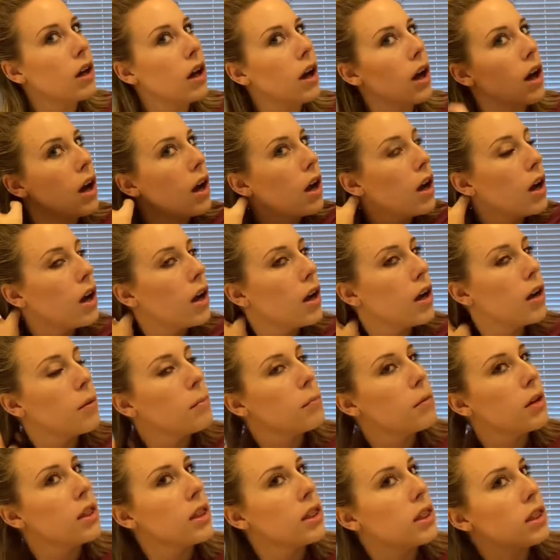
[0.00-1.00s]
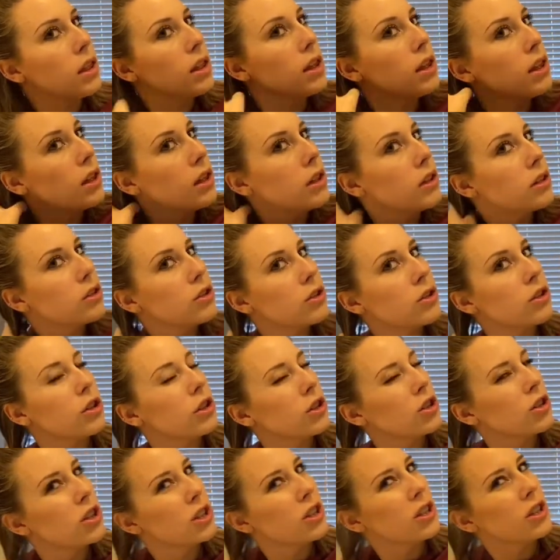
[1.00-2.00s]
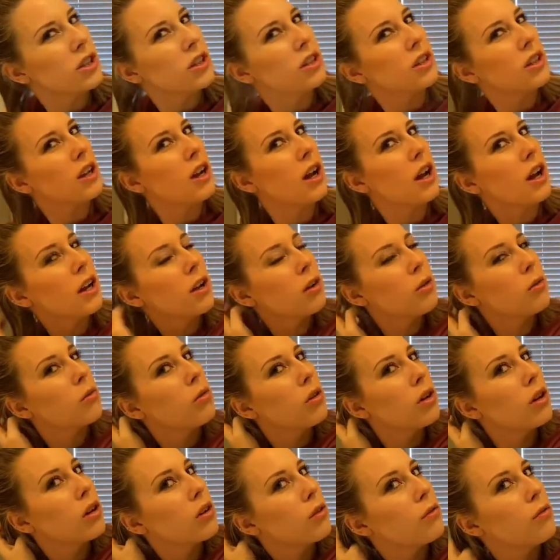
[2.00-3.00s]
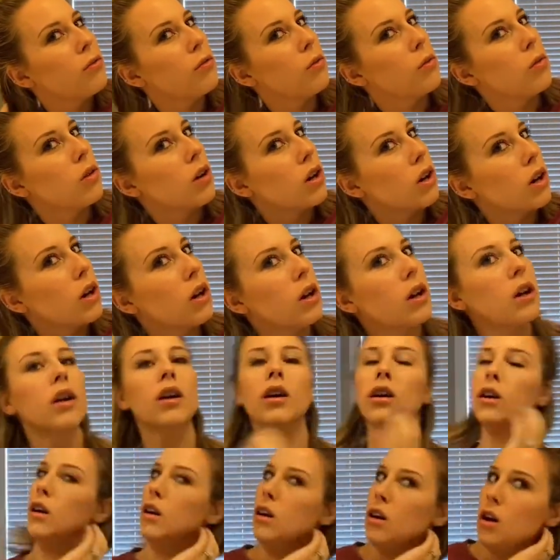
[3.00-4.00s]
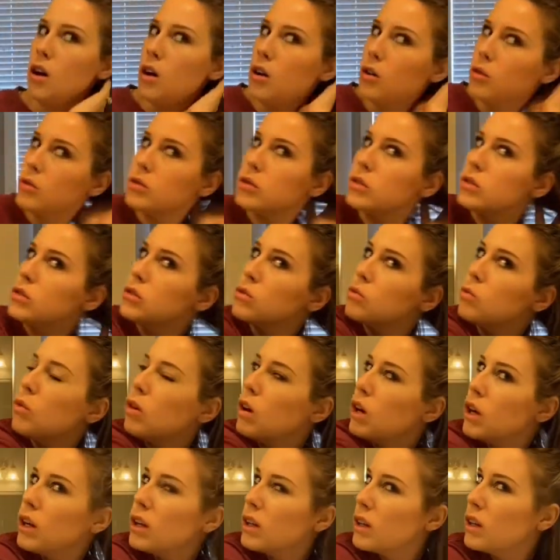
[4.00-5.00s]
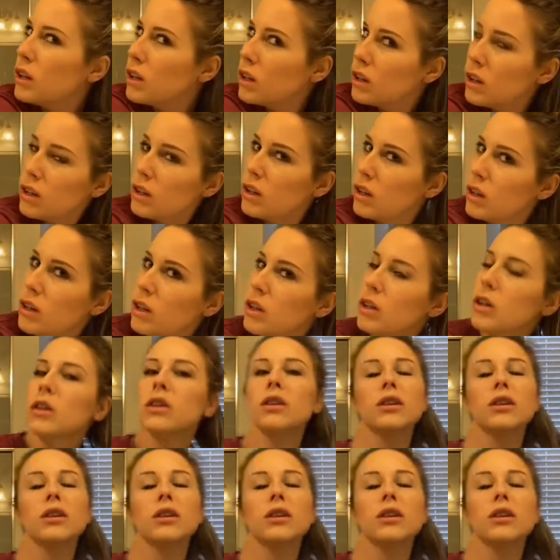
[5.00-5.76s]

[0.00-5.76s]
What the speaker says: The surgeon I work for hosts one here